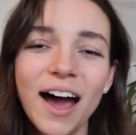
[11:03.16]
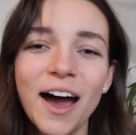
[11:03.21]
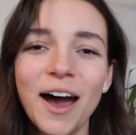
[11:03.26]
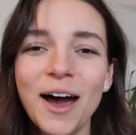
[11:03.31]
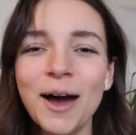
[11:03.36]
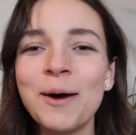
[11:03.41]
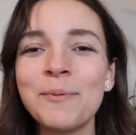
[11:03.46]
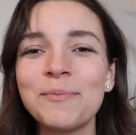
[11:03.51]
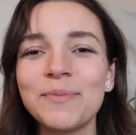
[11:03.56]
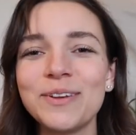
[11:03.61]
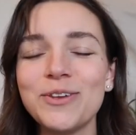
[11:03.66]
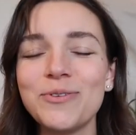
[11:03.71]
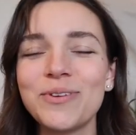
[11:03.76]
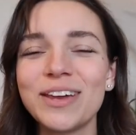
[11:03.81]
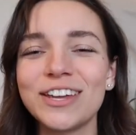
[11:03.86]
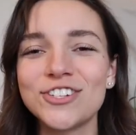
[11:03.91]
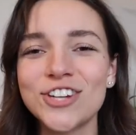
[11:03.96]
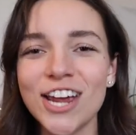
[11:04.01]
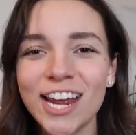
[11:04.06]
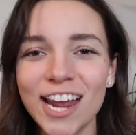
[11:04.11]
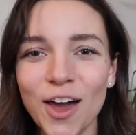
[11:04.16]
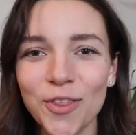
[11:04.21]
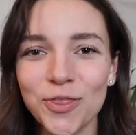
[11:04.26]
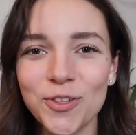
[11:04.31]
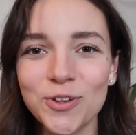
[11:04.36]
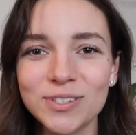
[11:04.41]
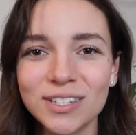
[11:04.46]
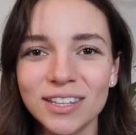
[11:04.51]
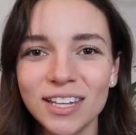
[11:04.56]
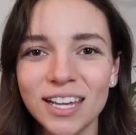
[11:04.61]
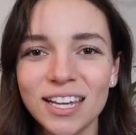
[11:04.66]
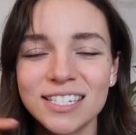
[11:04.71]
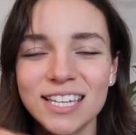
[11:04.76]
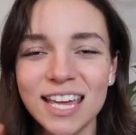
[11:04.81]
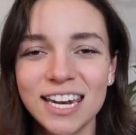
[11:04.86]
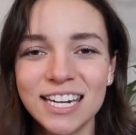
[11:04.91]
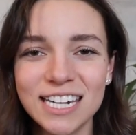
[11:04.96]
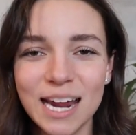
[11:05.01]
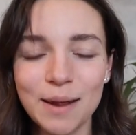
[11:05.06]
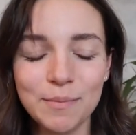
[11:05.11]
um, you can check out those links
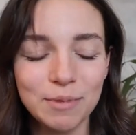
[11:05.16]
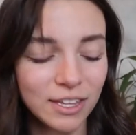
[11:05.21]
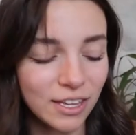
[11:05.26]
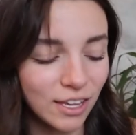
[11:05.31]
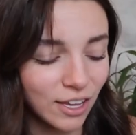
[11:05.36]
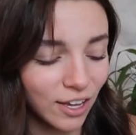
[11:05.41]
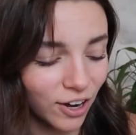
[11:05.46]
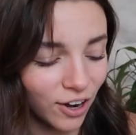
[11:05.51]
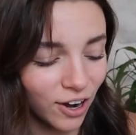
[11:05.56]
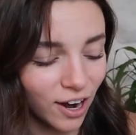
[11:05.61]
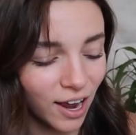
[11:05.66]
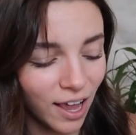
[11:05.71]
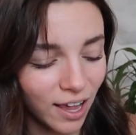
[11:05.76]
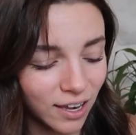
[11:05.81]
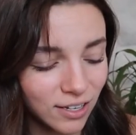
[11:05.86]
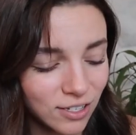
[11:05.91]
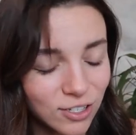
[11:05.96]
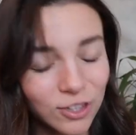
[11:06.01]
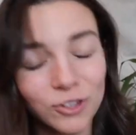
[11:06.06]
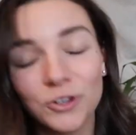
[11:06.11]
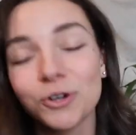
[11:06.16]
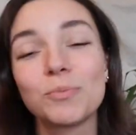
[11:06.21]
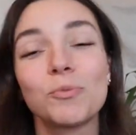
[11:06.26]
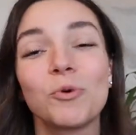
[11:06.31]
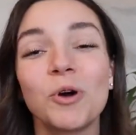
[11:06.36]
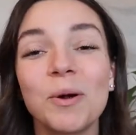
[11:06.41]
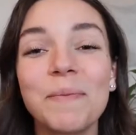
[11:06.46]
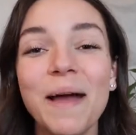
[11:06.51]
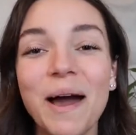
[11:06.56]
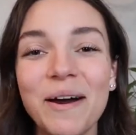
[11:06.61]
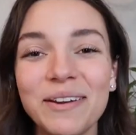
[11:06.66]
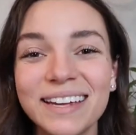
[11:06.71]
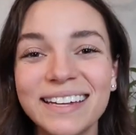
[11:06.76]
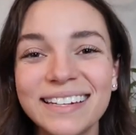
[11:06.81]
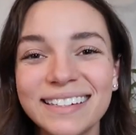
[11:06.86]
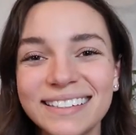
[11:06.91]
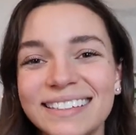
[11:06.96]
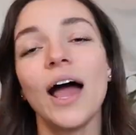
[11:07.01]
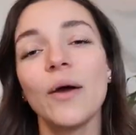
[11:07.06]
any time of the year and learn more about it.